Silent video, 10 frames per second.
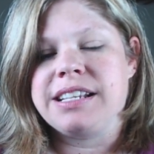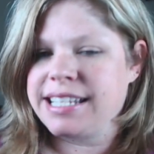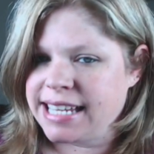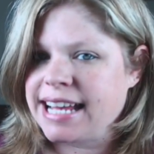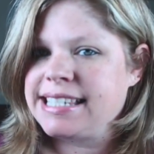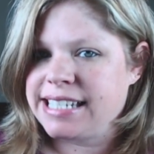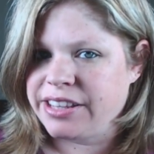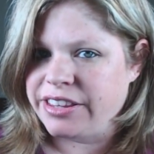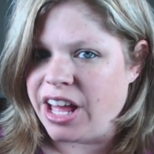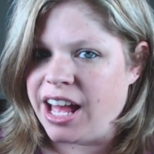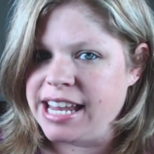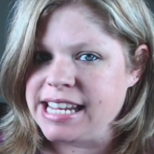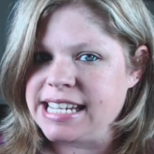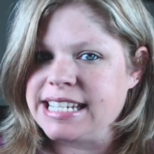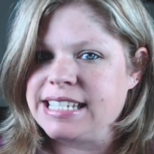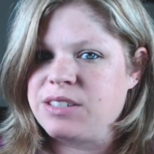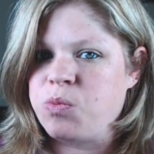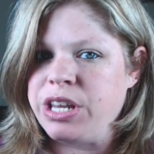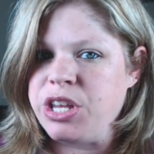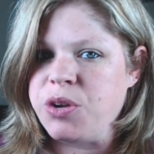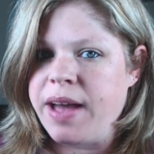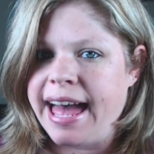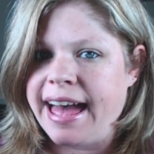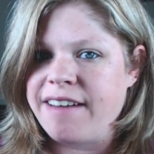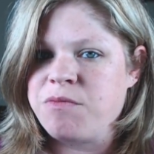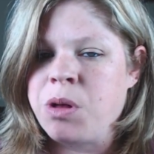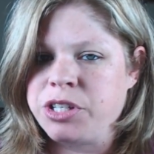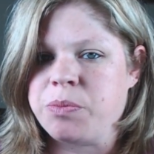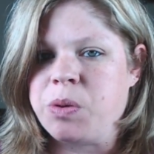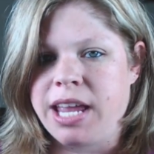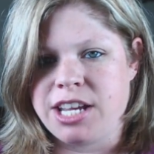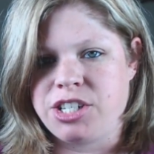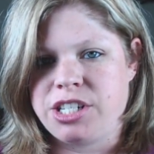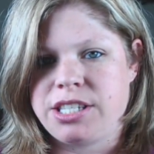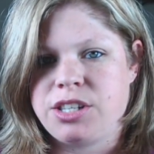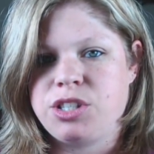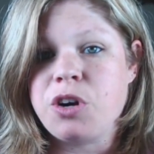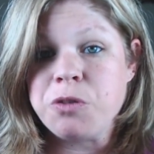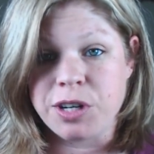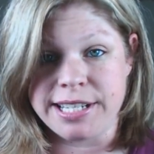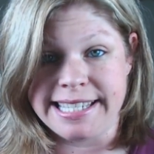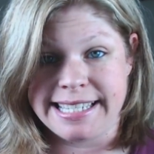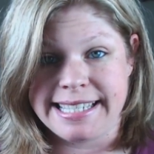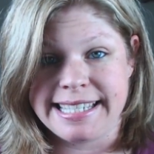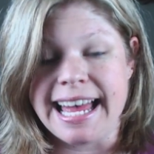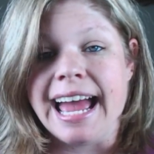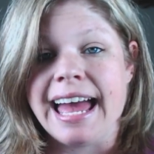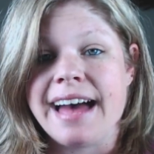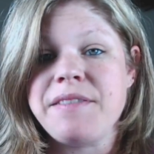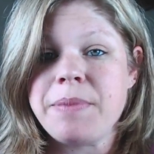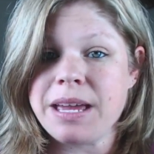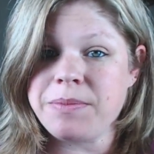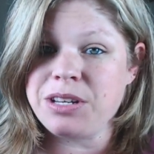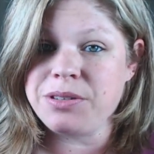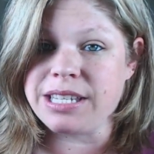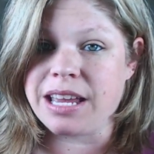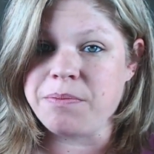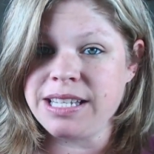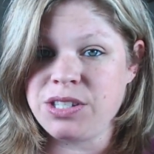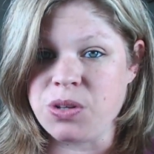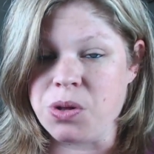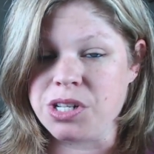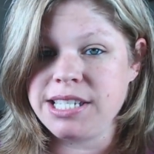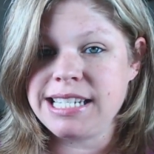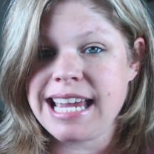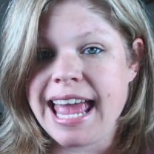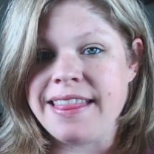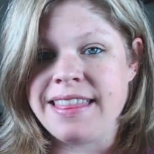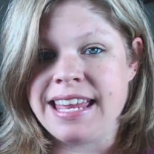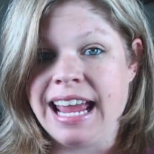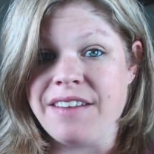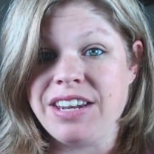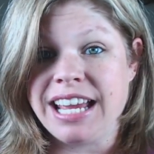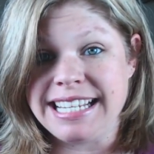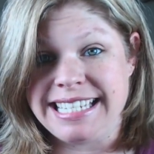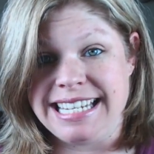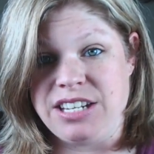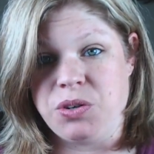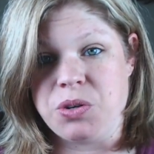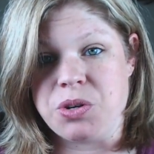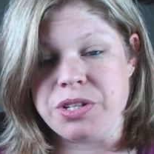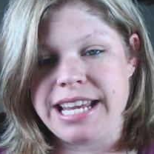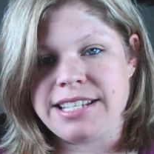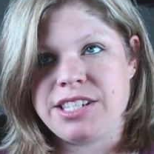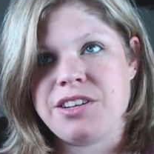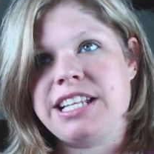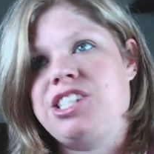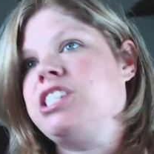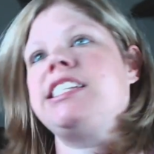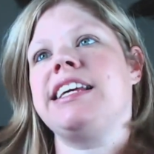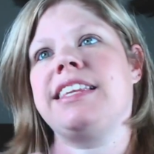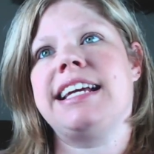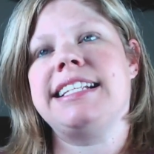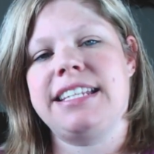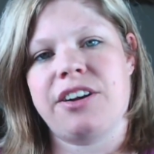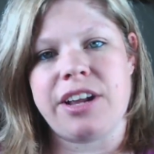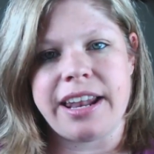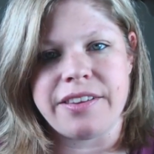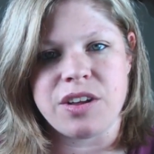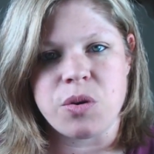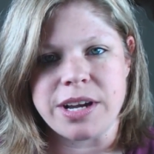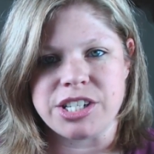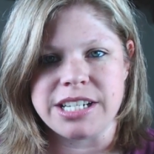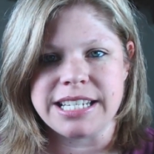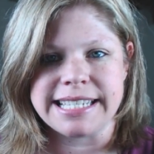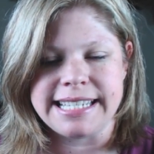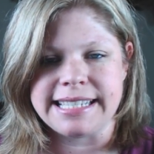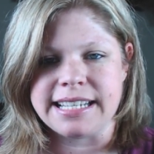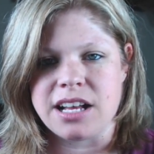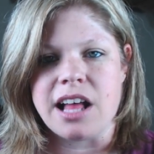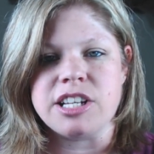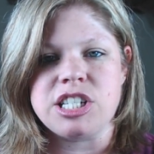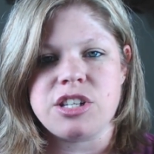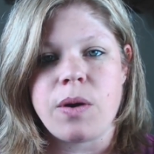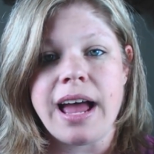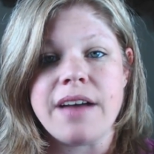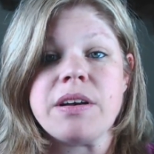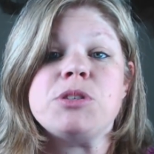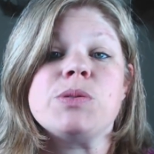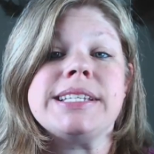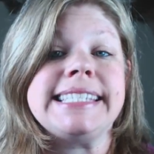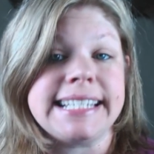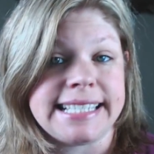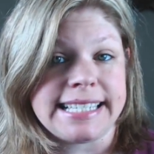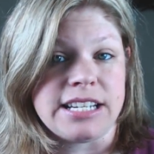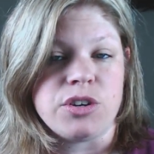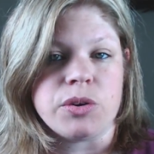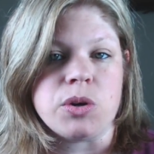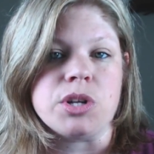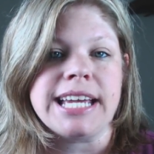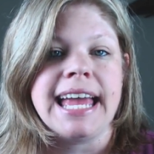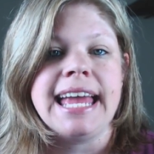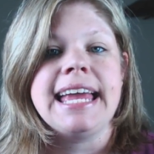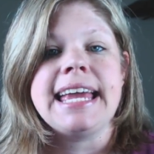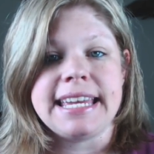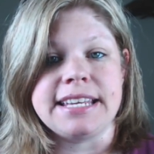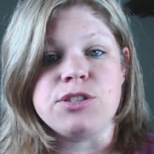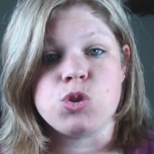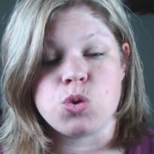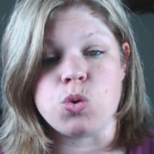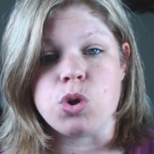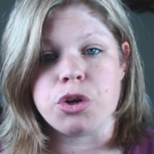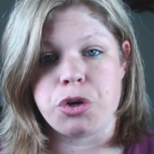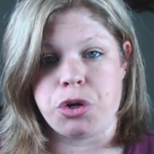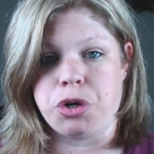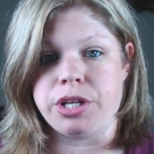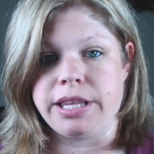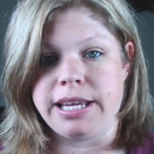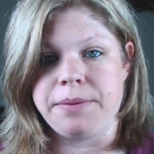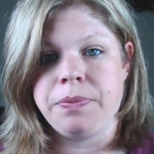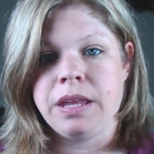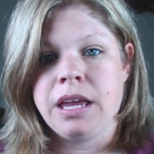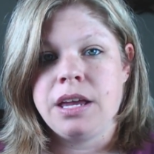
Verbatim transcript: it gets asked a lot is when you have multiple ages. So, for instance, I have a baby who's eight months old, and then I have a 19 year old. And so, let's just take the 19 year old out of the equation because he's in college. So, I have up to a 16 year old in school currently.